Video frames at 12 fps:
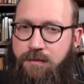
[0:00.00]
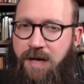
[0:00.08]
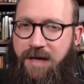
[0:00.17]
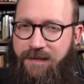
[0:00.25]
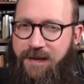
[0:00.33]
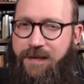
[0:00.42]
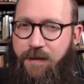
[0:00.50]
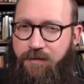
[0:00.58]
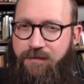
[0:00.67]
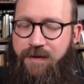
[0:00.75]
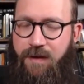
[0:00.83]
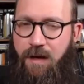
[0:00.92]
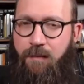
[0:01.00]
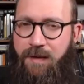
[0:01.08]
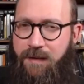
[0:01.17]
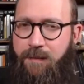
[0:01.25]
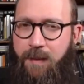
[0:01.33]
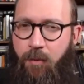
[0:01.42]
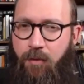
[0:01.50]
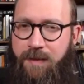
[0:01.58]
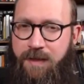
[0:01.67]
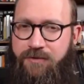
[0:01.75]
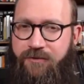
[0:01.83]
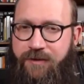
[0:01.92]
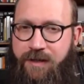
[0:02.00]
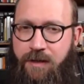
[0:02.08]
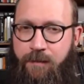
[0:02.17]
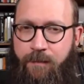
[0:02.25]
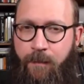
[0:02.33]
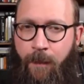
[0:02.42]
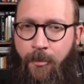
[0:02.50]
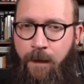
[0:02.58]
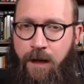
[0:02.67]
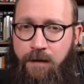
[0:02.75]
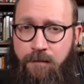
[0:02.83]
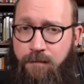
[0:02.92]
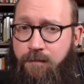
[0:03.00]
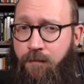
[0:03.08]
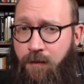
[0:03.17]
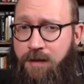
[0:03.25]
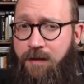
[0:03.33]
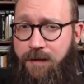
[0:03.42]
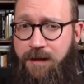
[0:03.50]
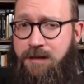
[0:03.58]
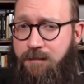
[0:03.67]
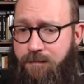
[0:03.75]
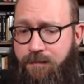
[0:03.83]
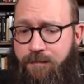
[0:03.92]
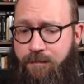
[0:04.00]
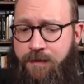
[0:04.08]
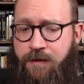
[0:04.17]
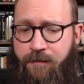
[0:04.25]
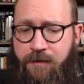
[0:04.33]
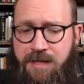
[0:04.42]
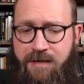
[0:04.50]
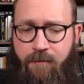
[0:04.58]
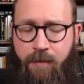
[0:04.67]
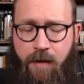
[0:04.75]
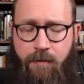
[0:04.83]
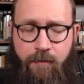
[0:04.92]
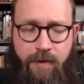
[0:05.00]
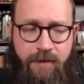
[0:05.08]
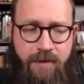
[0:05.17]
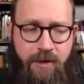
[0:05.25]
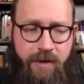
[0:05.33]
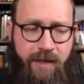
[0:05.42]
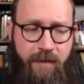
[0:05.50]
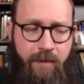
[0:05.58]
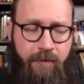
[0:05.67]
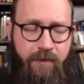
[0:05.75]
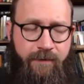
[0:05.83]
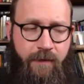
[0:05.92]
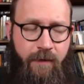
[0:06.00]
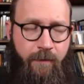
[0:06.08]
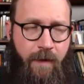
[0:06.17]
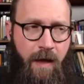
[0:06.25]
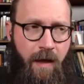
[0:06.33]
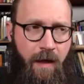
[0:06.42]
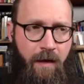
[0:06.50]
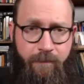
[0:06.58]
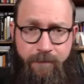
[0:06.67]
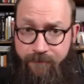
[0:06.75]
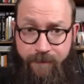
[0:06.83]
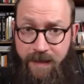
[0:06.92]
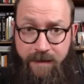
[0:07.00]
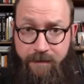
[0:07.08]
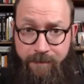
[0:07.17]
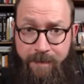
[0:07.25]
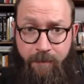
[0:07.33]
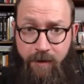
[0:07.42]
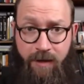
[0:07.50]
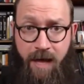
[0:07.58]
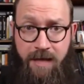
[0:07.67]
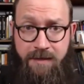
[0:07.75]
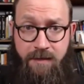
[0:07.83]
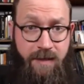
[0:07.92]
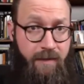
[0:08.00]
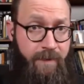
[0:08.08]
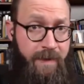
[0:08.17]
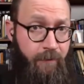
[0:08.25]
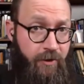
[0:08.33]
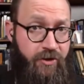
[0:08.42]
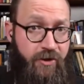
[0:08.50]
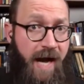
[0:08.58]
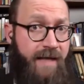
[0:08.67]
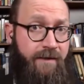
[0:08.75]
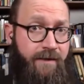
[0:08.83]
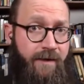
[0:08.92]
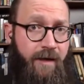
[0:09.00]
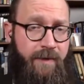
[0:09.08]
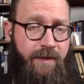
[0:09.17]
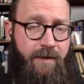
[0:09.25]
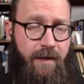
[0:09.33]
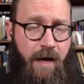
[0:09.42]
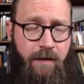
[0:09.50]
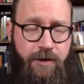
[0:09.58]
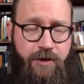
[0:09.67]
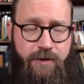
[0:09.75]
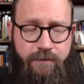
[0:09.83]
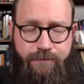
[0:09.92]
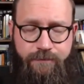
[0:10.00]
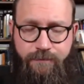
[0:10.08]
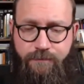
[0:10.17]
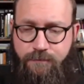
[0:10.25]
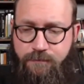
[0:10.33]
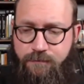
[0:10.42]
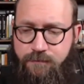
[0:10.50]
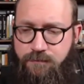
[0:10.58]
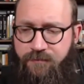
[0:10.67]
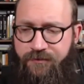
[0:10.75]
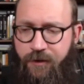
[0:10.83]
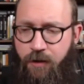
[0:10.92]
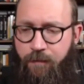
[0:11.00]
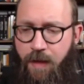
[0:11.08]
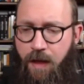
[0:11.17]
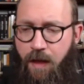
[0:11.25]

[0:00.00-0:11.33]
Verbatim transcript: I think they would fill up. I think people would be interested in them. And one of the things that universities have a problem with is trying to get people to fill them get people in classes, get people attracted to coming to college. So,